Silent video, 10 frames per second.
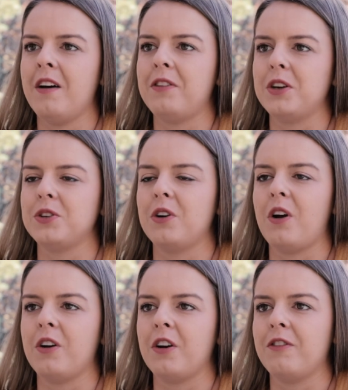a foster
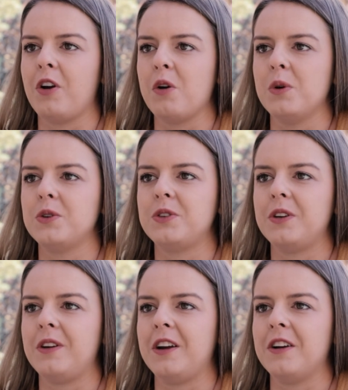daughter for almost
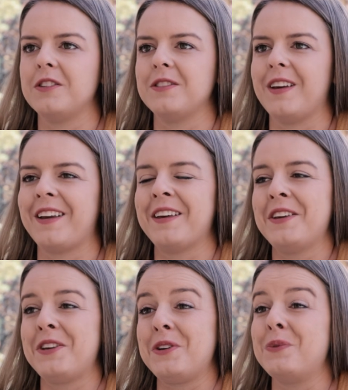two years, like
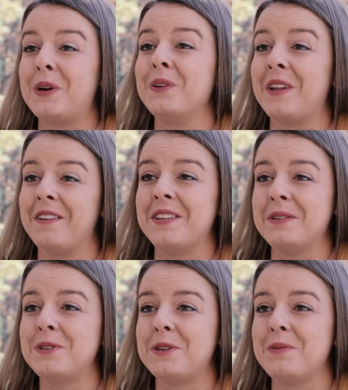you will love
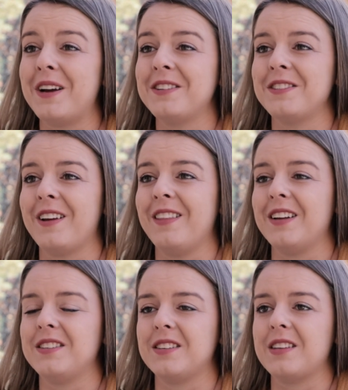them too much. And
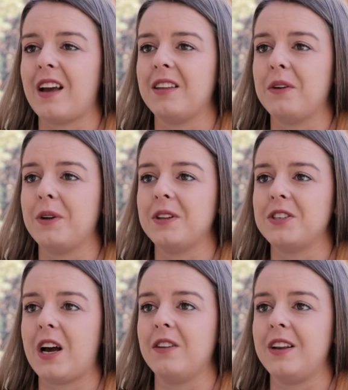that's exactly what the
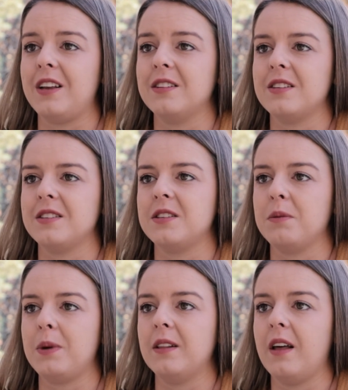child needs is
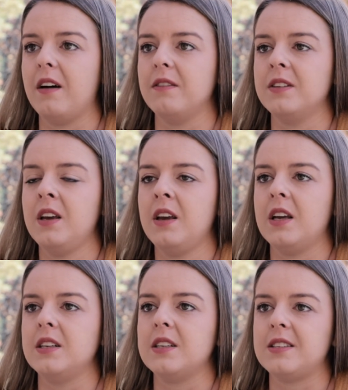to be loved
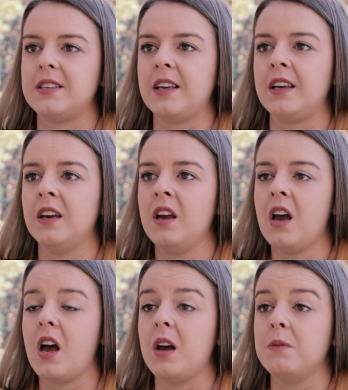and to see
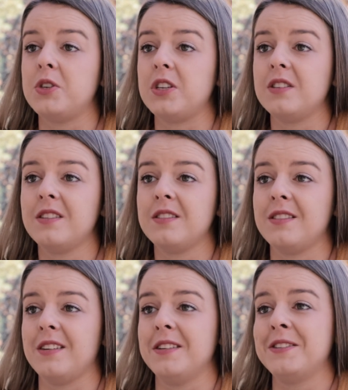um,
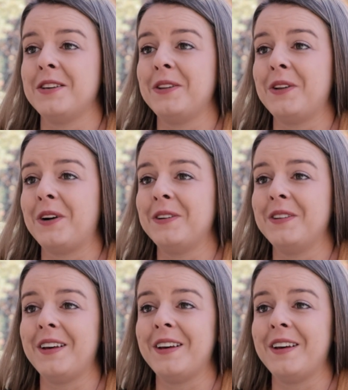Jesus and to learn